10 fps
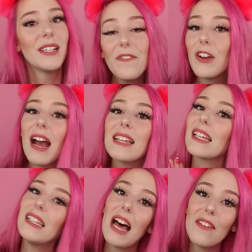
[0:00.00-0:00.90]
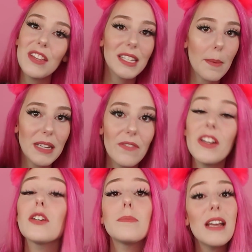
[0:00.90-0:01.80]
If you guys love these update
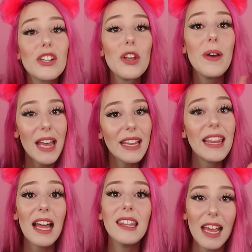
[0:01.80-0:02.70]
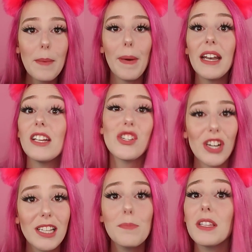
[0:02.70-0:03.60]
videos, make sure you hit that like button and
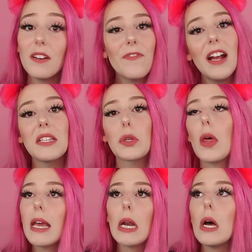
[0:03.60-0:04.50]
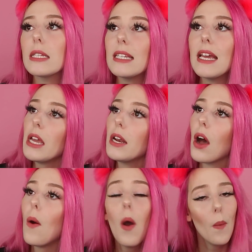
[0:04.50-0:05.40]
share them with your friends so they can all see, you
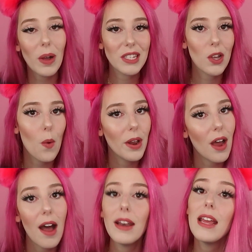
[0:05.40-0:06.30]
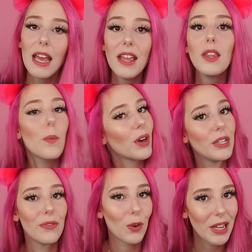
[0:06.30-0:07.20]
know, what's going on in the
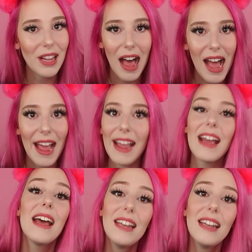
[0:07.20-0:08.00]
world of Royale High.